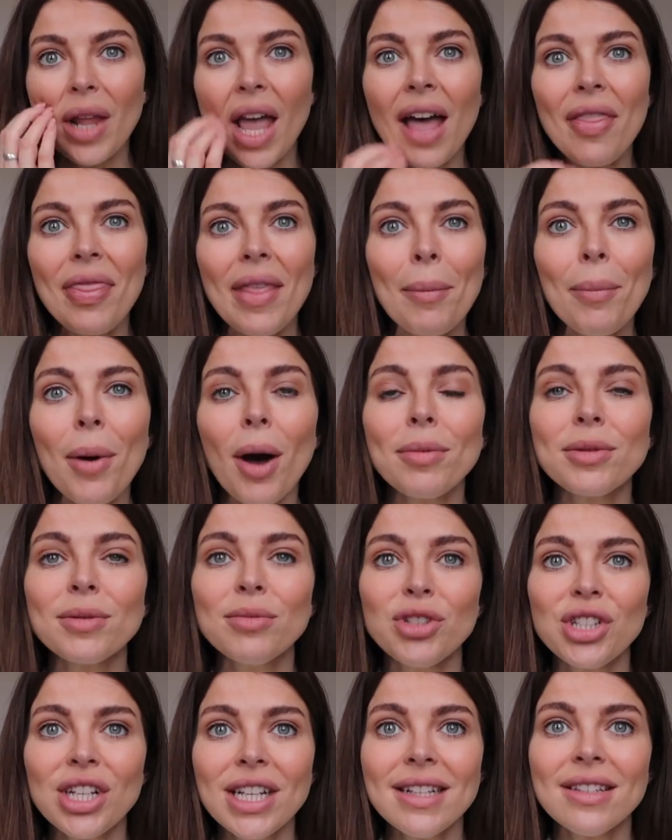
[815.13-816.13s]
and then pop
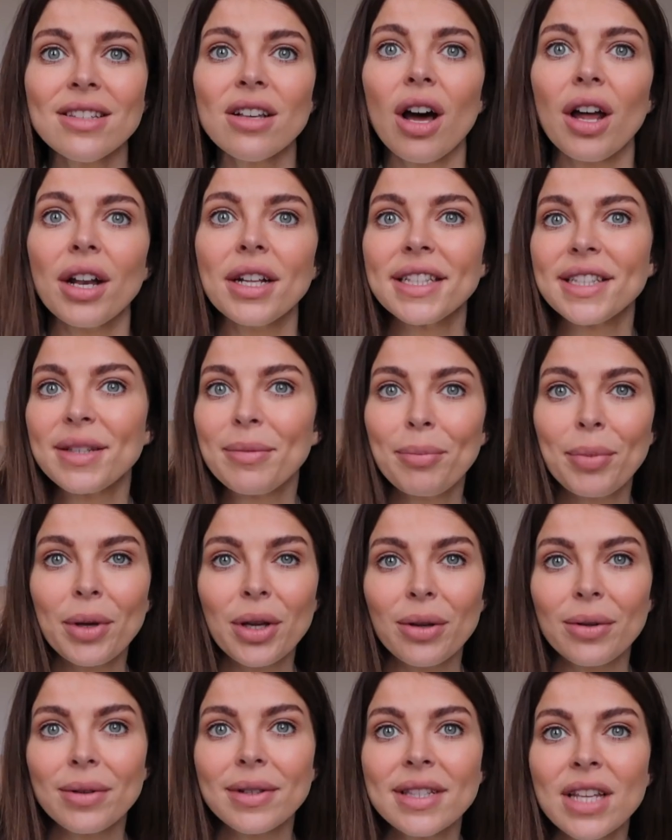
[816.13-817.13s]
some jeans on and some
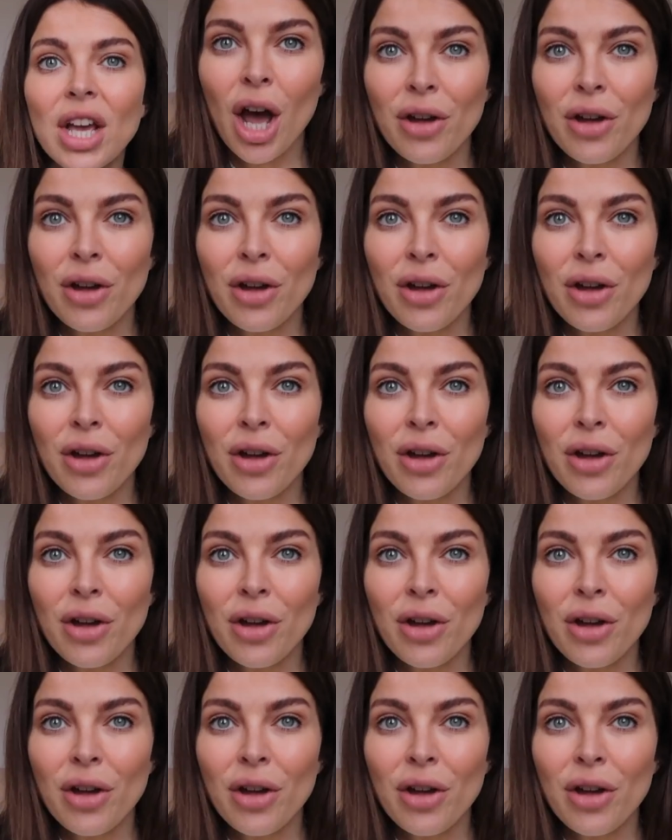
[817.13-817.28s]
boots.